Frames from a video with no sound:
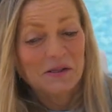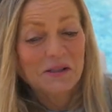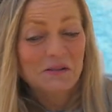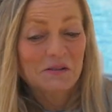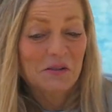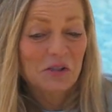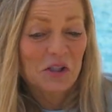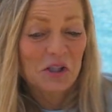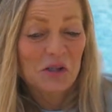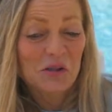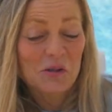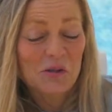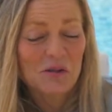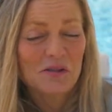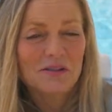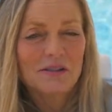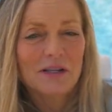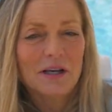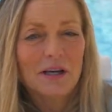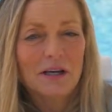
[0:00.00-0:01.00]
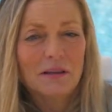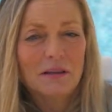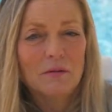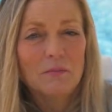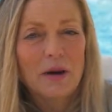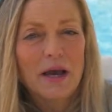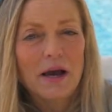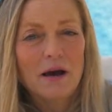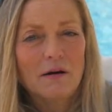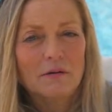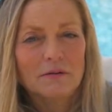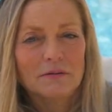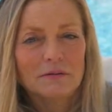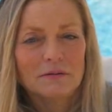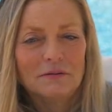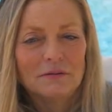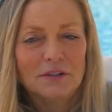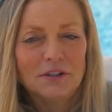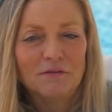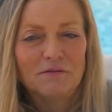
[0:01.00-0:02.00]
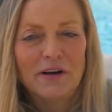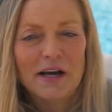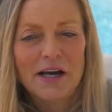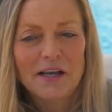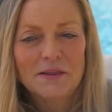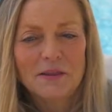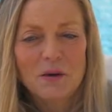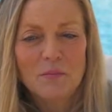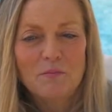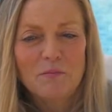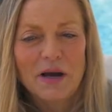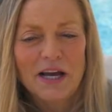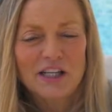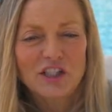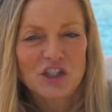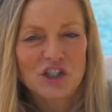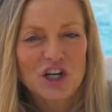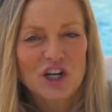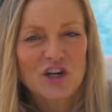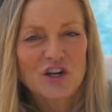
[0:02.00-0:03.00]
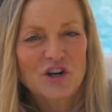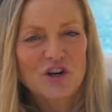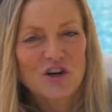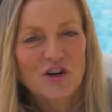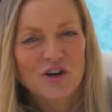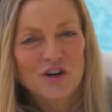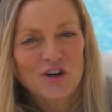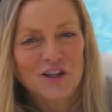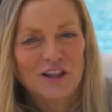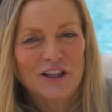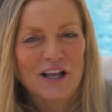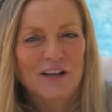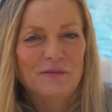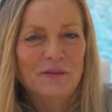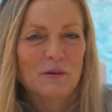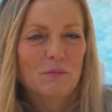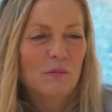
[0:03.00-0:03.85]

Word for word: that she used to take them out and divide them by gender and let